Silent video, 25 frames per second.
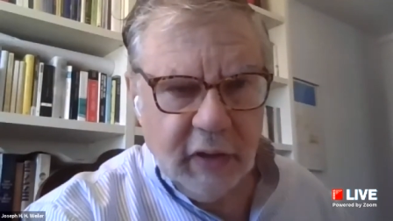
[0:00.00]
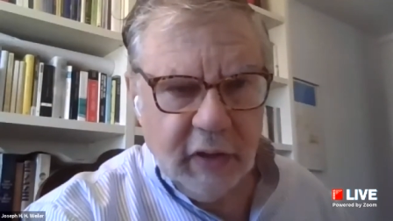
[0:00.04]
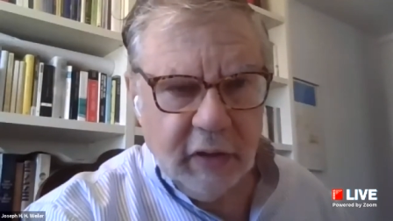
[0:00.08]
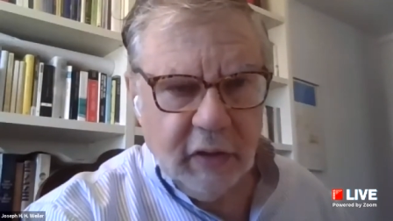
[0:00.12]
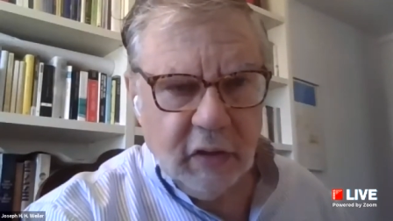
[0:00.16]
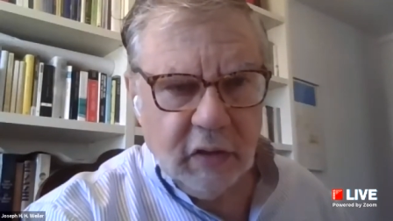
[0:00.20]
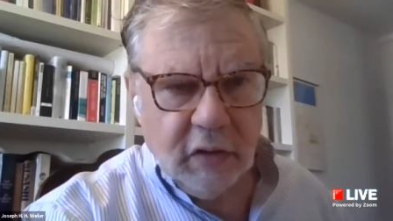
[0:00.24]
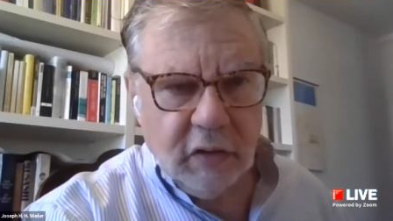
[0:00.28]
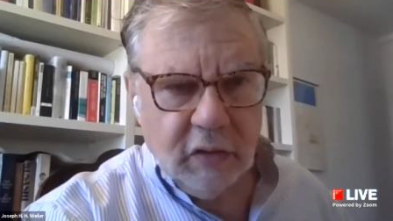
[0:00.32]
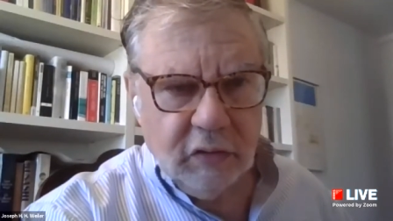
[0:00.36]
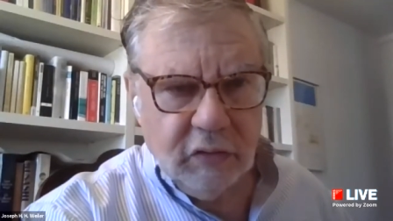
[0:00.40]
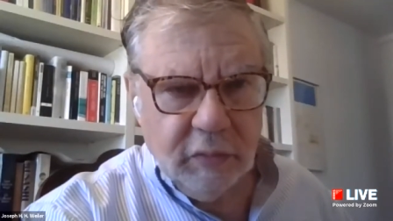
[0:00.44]

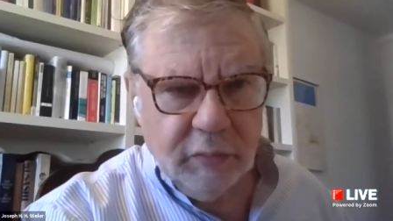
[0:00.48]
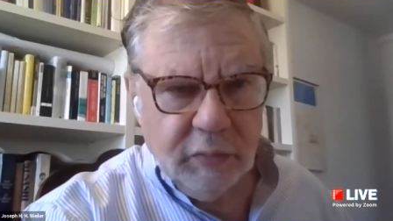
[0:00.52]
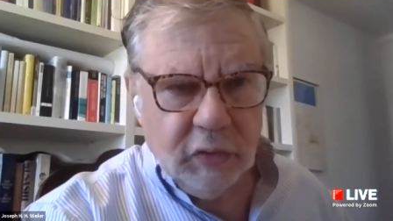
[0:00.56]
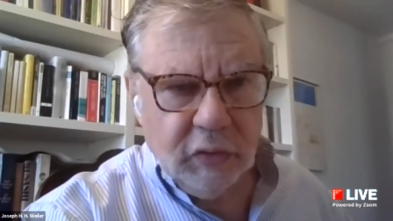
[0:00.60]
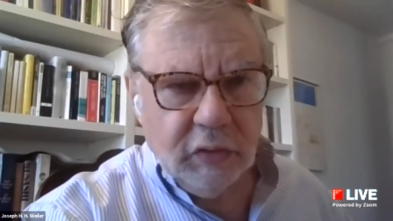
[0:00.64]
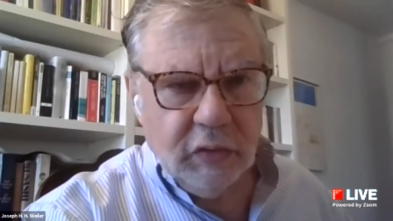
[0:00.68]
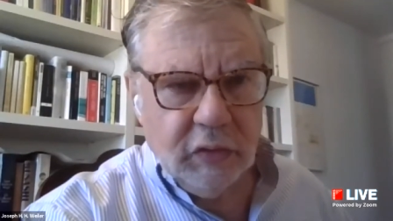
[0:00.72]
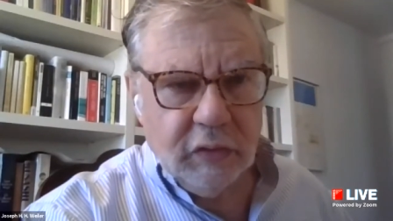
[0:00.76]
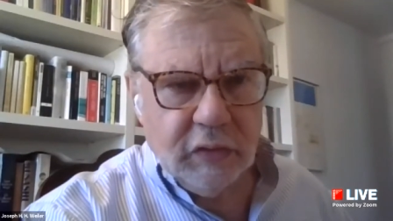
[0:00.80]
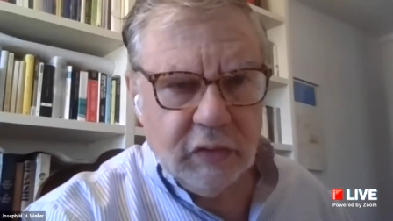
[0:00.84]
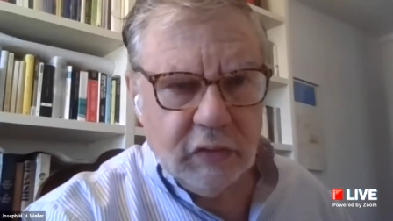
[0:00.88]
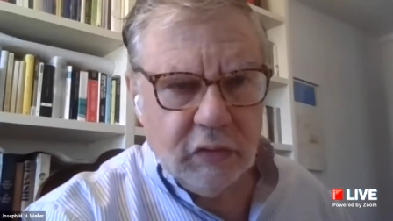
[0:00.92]
And the
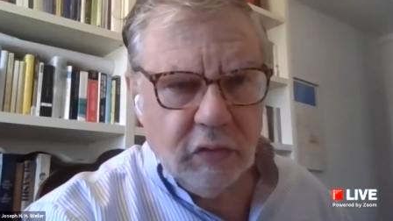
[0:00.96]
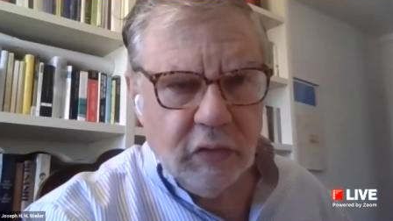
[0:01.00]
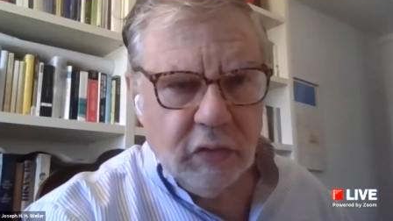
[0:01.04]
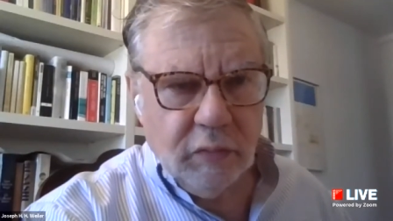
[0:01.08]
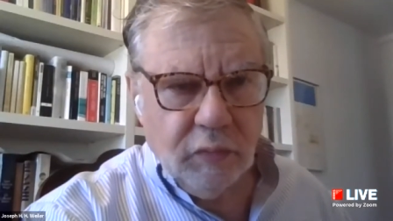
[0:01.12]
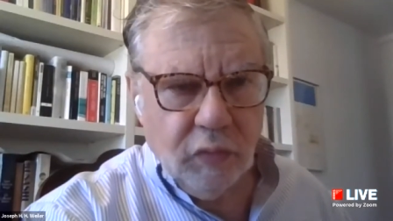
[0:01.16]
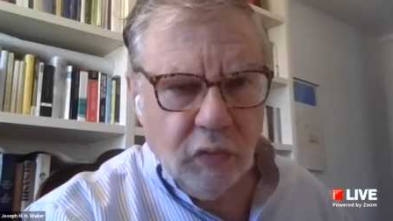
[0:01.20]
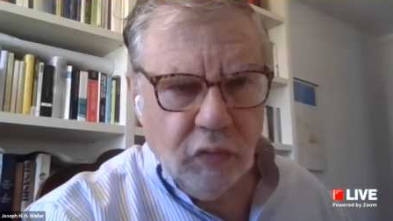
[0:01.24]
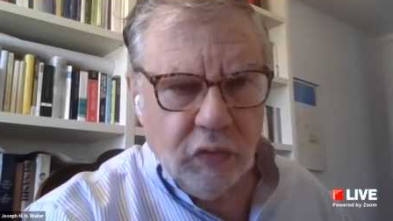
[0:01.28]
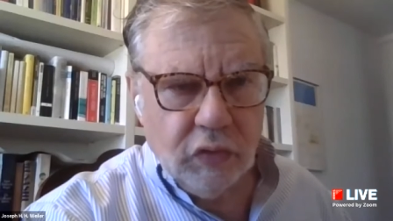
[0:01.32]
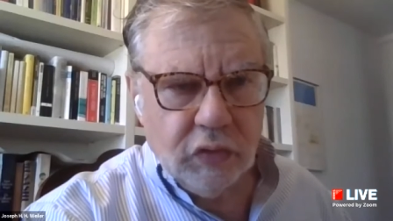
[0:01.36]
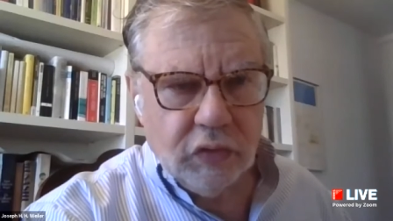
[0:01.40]
contributors to
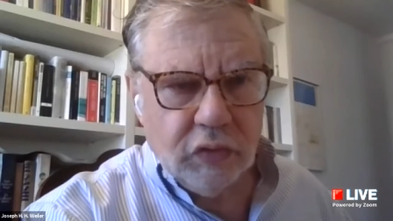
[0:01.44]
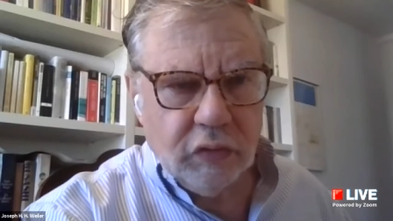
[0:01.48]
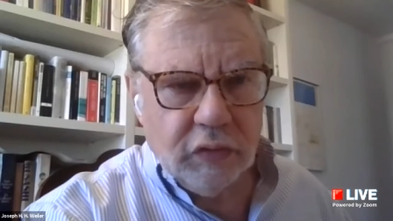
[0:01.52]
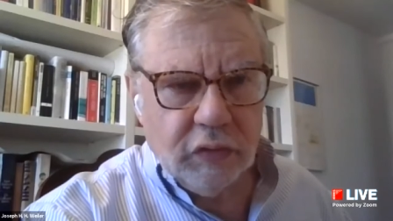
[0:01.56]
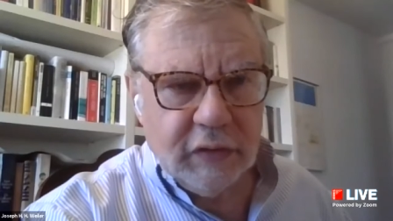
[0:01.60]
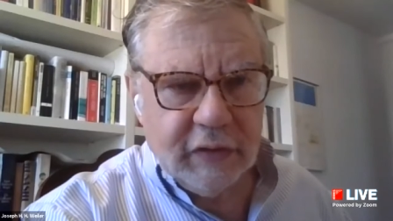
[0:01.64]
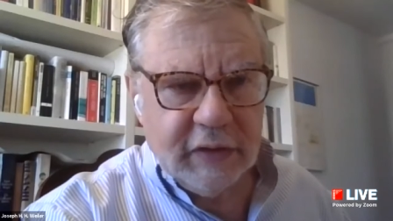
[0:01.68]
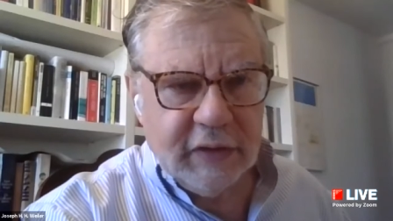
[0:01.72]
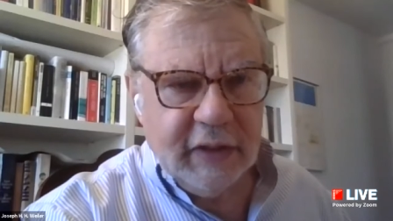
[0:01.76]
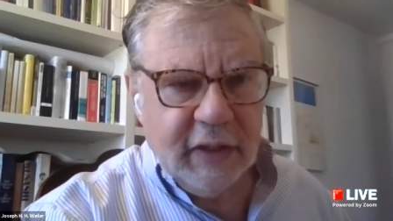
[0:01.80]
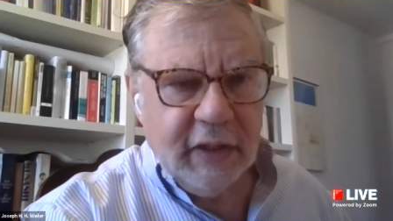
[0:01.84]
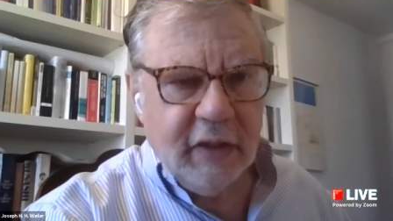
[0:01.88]
the book
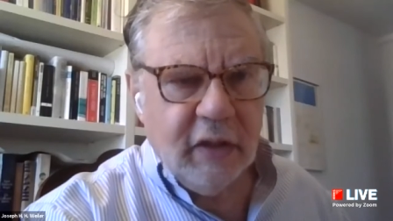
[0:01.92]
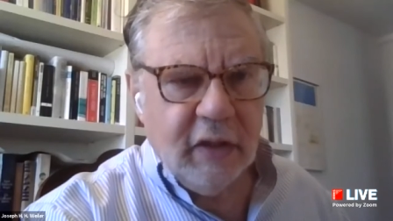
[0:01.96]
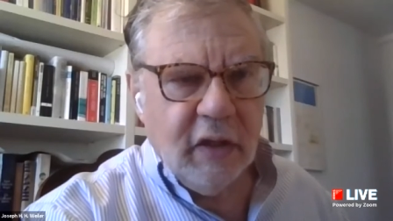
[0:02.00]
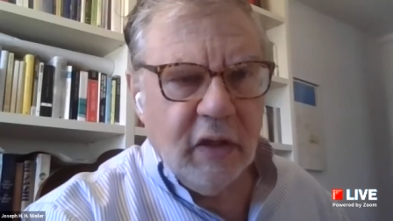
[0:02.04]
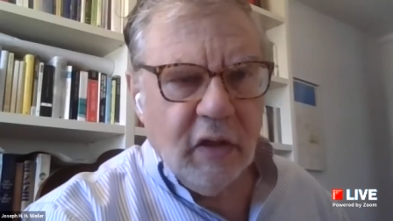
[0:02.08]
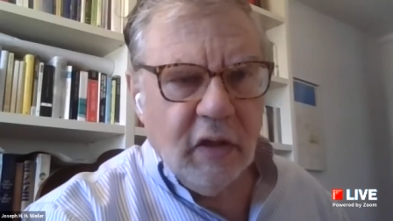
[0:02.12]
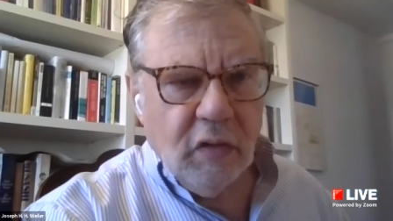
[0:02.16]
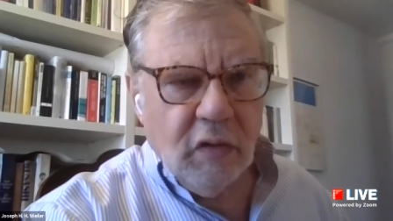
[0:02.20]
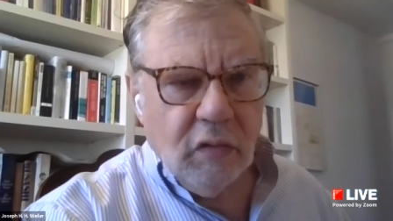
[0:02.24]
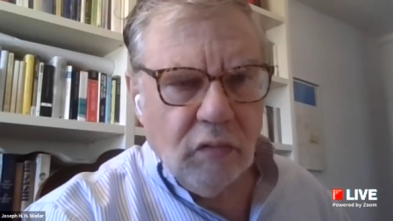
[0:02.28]
should see